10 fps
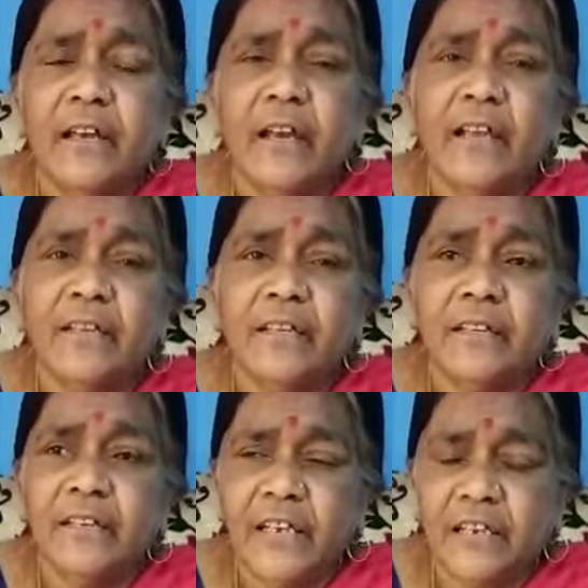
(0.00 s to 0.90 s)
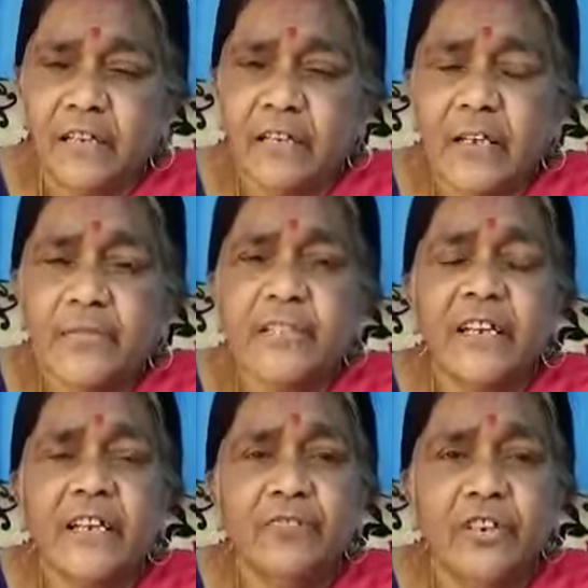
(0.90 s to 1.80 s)
And in Krebs
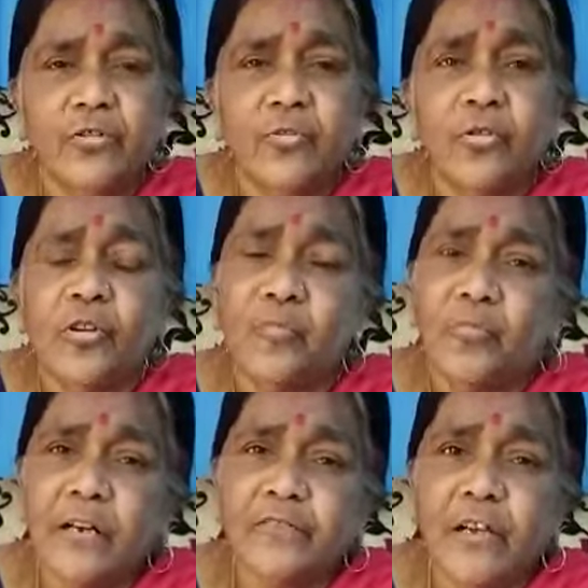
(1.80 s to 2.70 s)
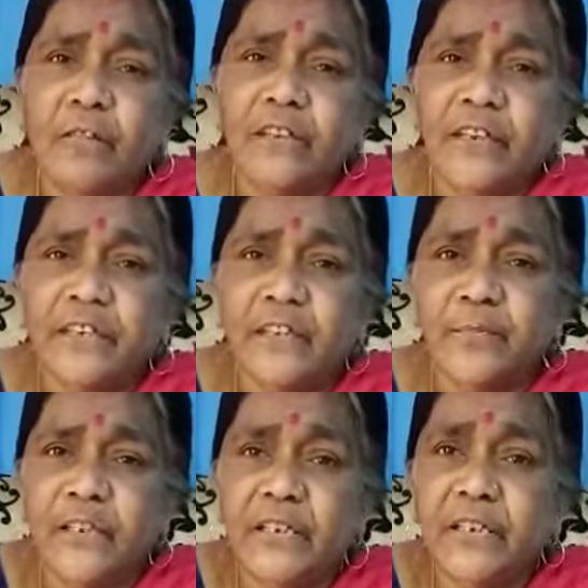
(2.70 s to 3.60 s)
cycle we know 12
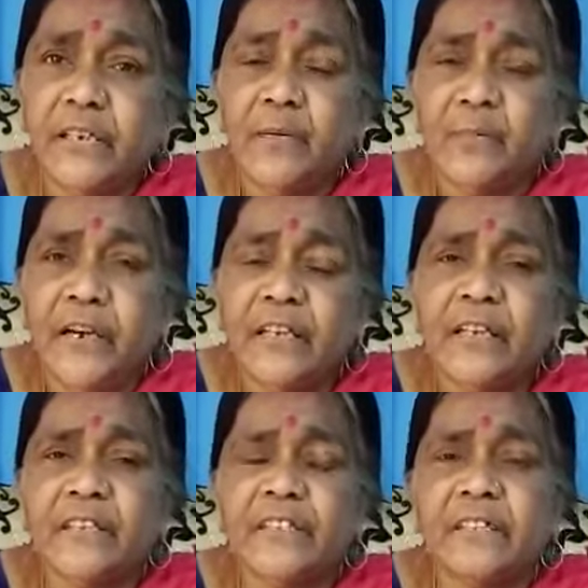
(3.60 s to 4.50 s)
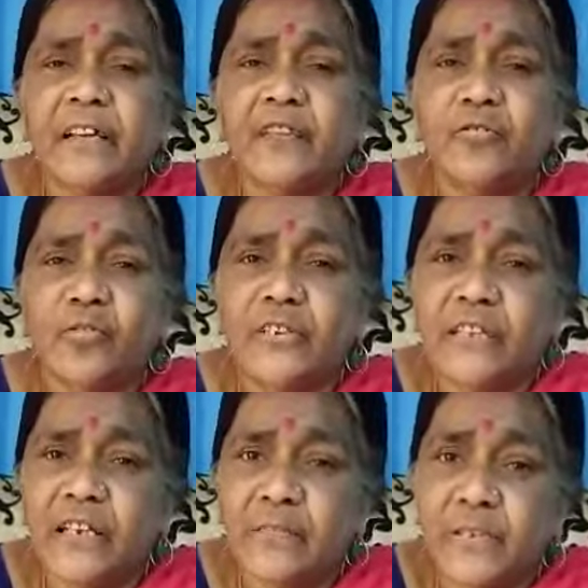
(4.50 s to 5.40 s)
ATP per acetyl
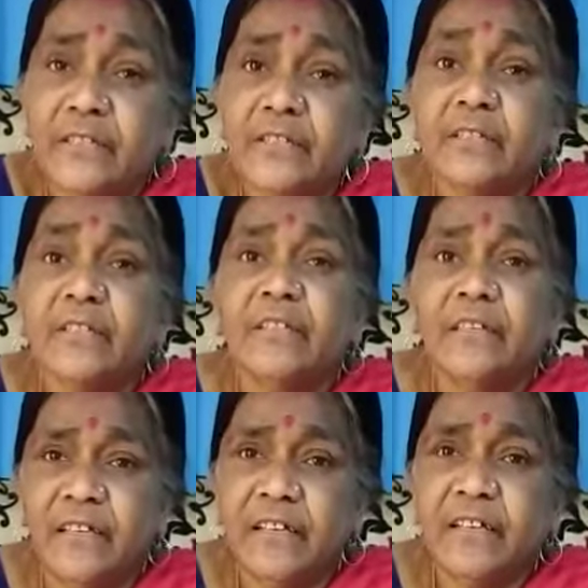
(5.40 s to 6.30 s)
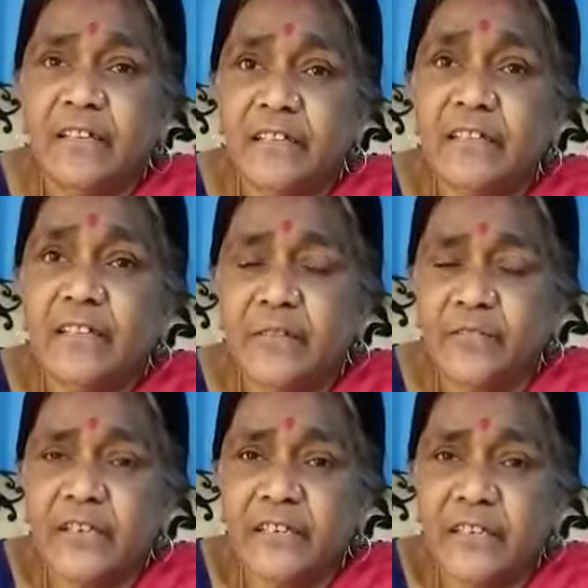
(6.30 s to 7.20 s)
coenzyme is
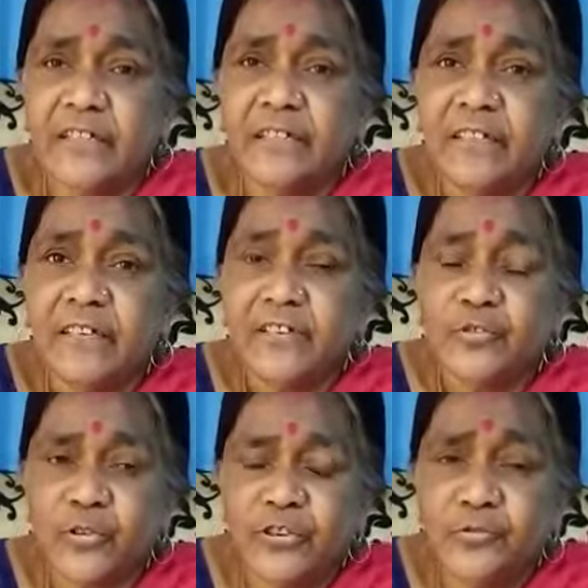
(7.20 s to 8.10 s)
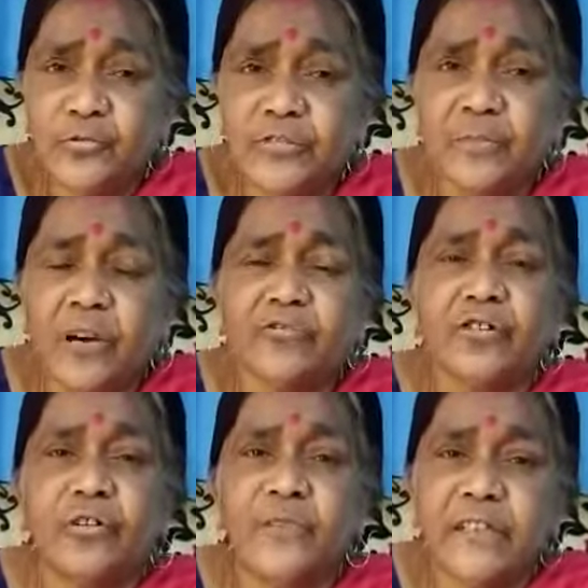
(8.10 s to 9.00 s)
liberated. So huge amount
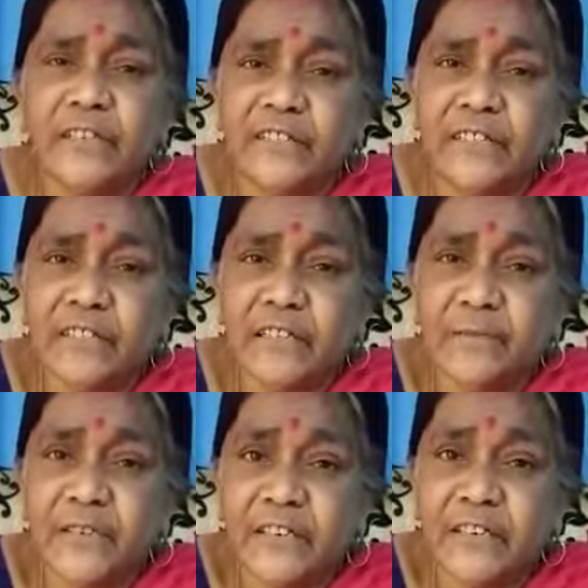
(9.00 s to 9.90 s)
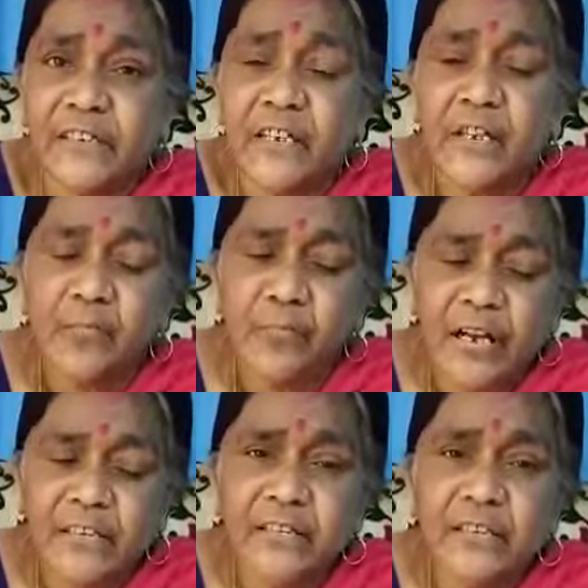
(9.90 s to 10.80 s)
of energy is liberated
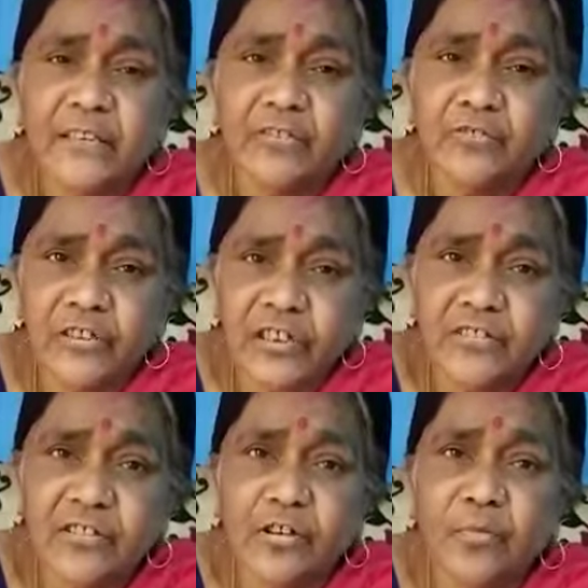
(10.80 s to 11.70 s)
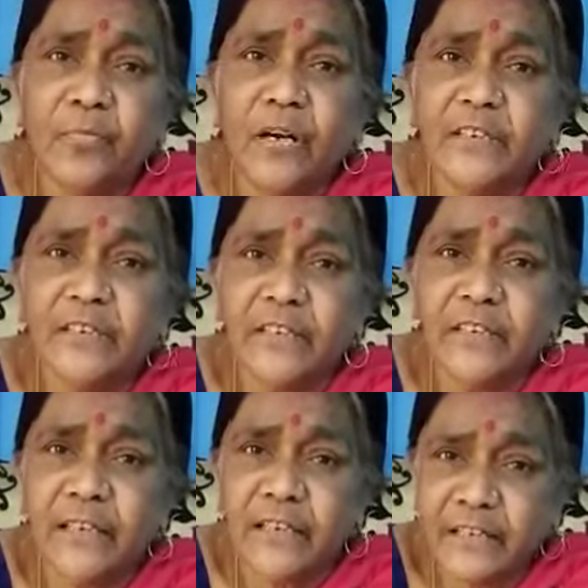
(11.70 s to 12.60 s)
by the oxidation of palmitic
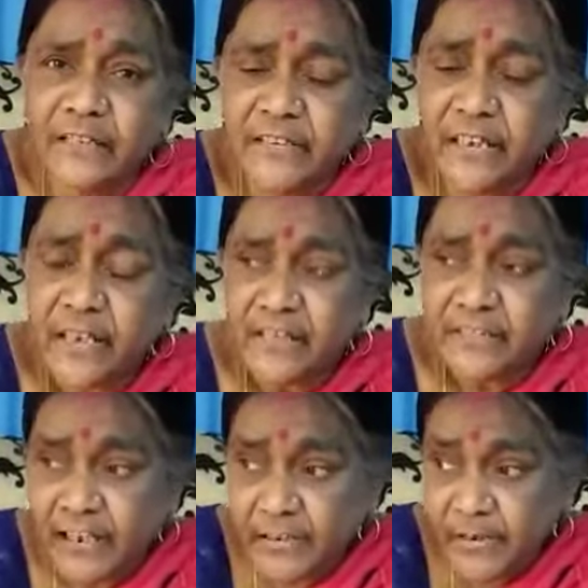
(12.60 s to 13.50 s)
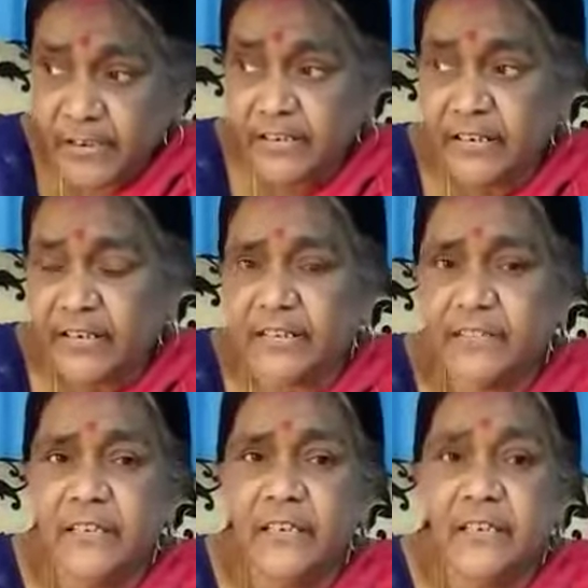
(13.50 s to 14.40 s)
energy. That very
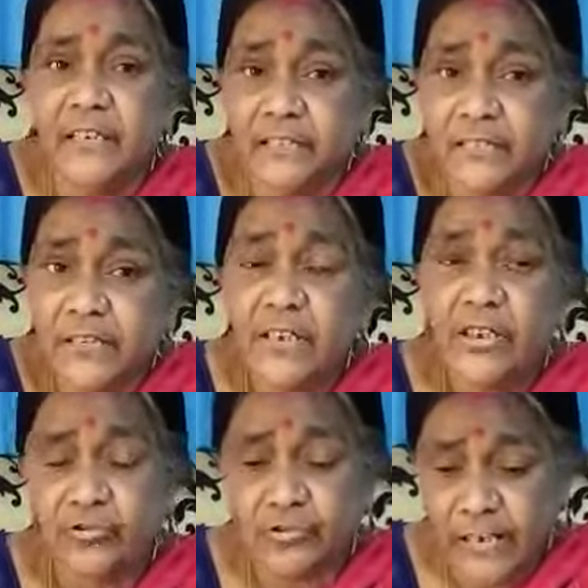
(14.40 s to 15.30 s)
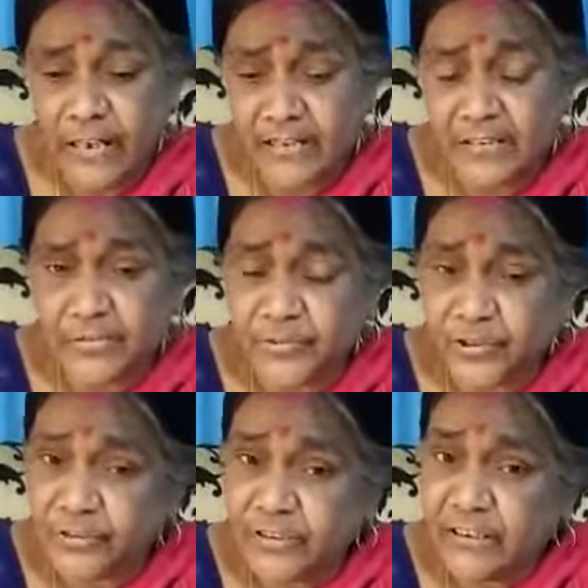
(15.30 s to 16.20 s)
energy is utilized
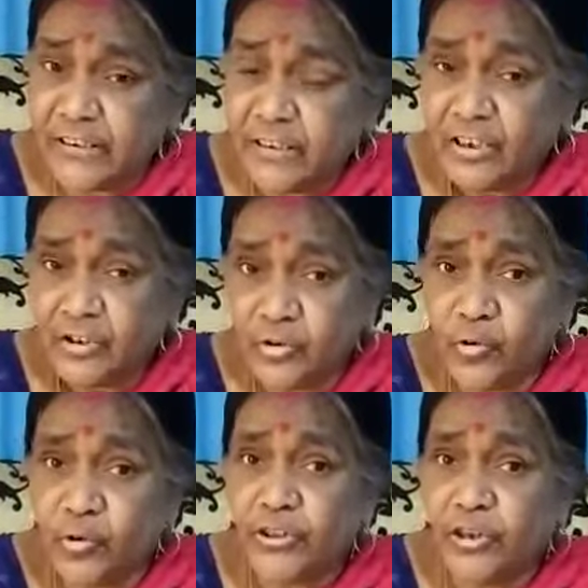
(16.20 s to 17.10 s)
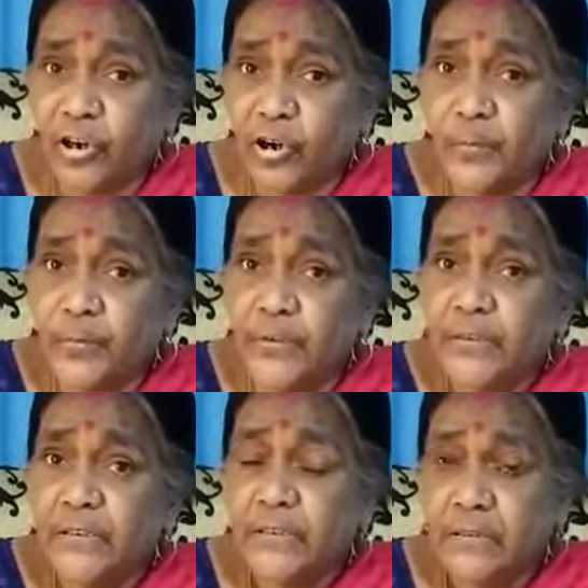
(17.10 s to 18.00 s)
for the growth of
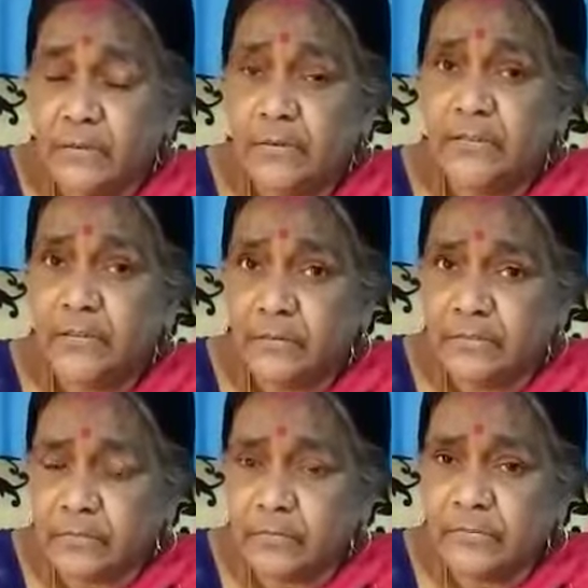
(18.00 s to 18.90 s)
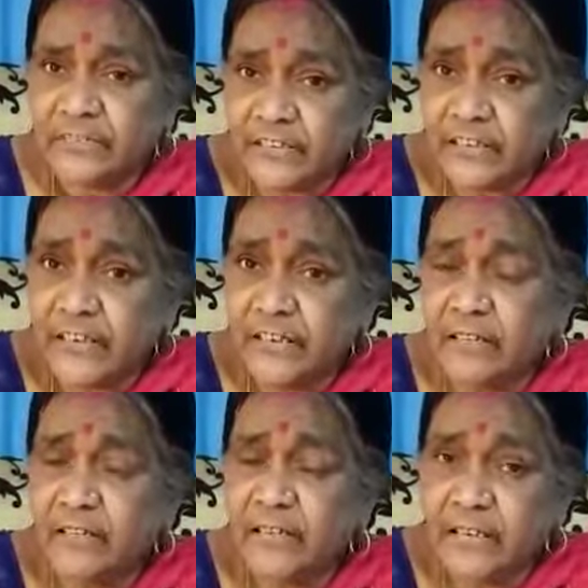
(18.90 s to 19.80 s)

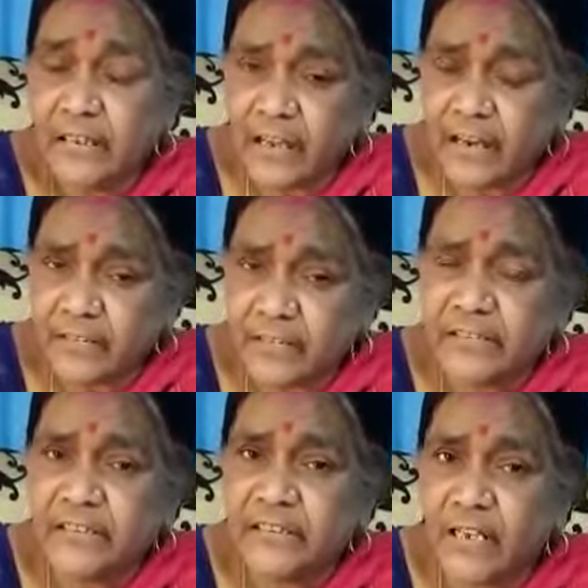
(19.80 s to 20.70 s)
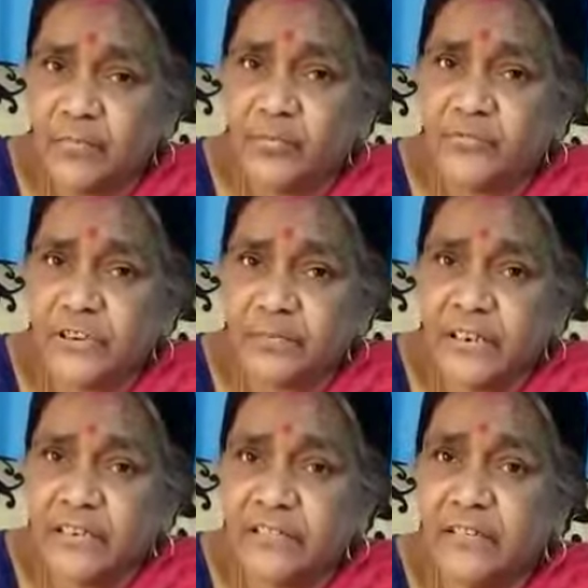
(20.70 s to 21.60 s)
seedling at the time of
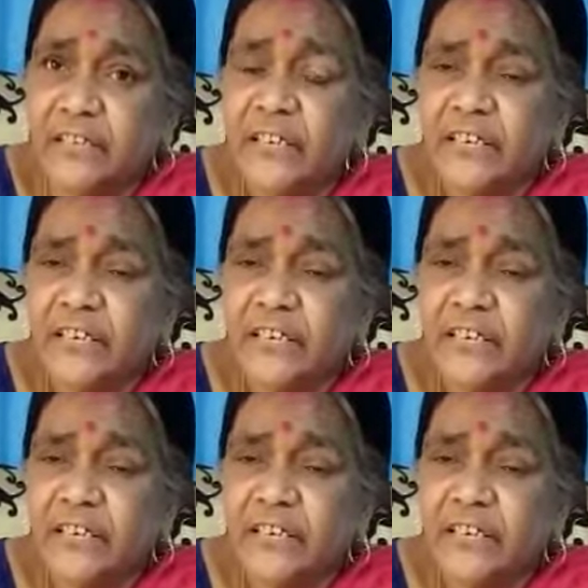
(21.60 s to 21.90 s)
germination,